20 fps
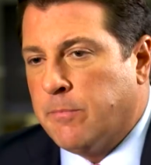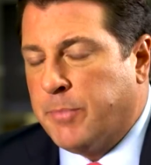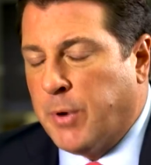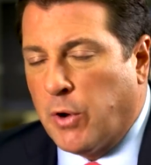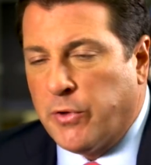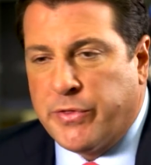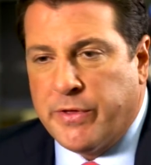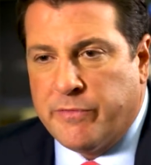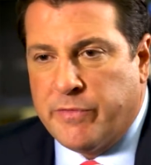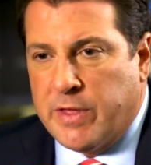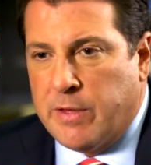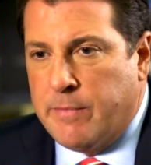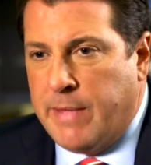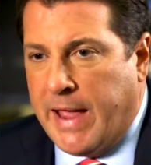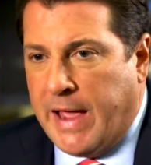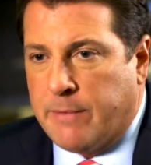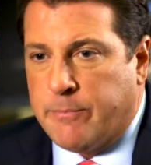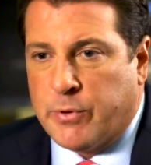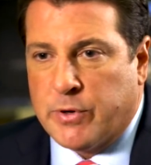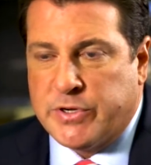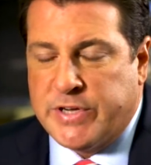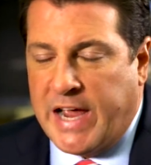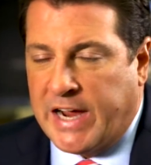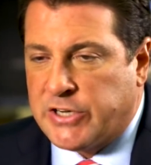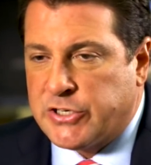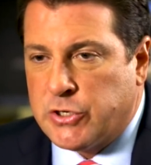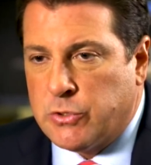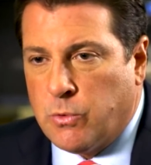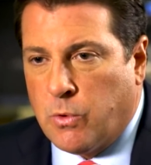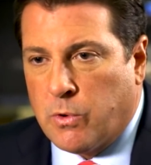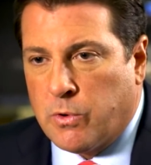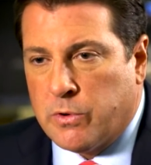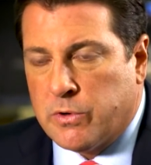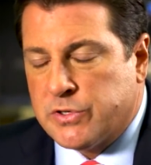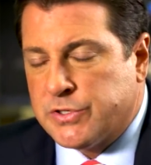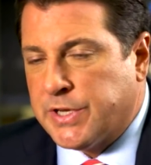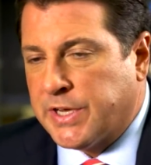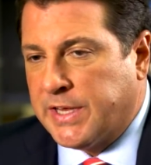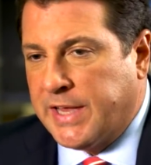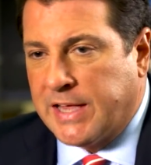Both of them had protection
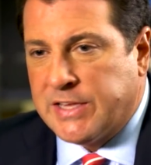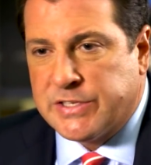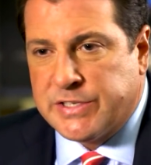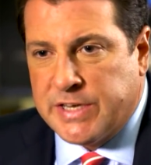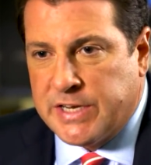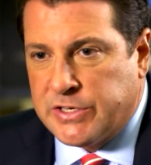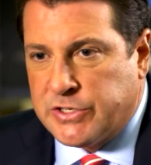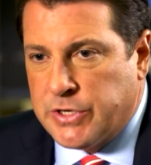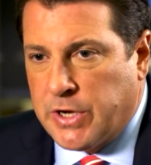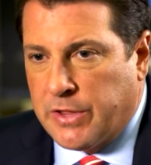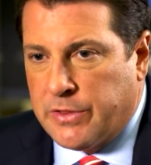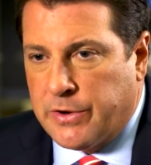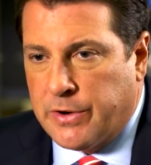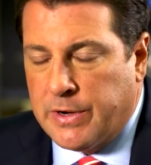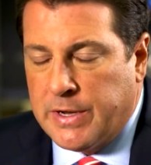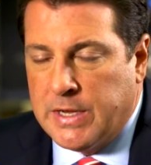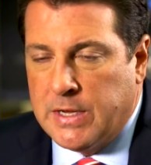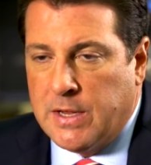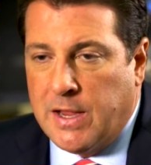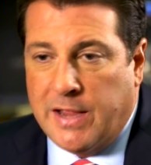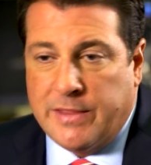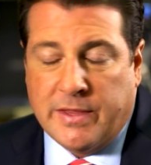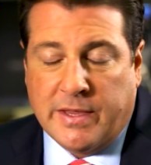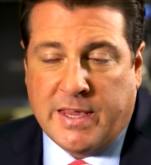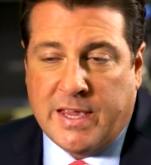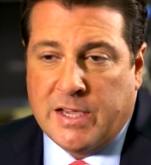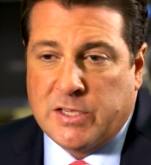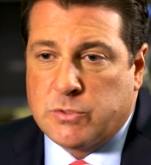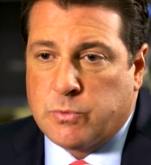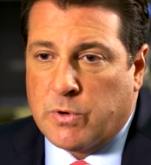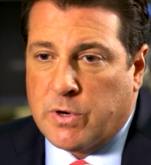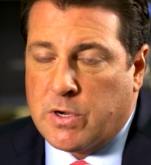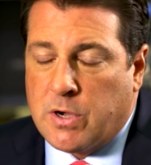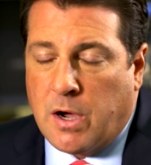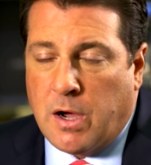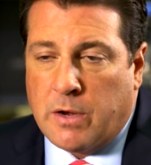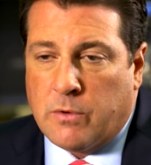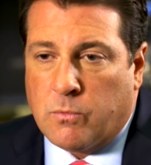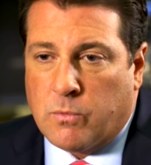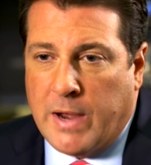orders against each other, and the kids were
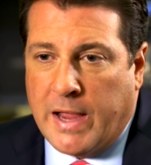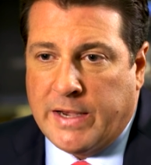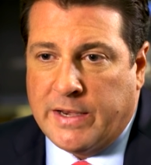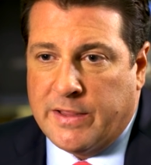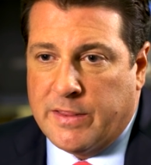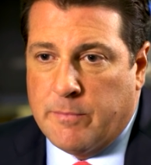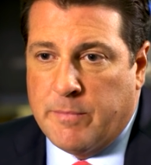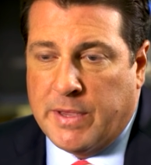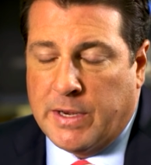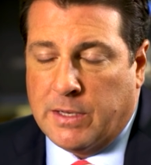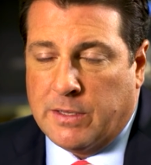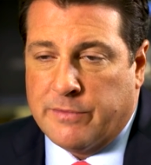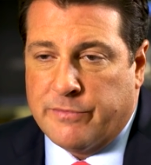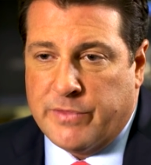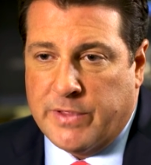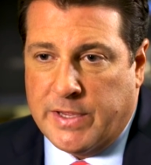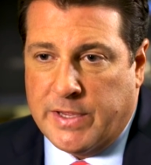caught right in the middle of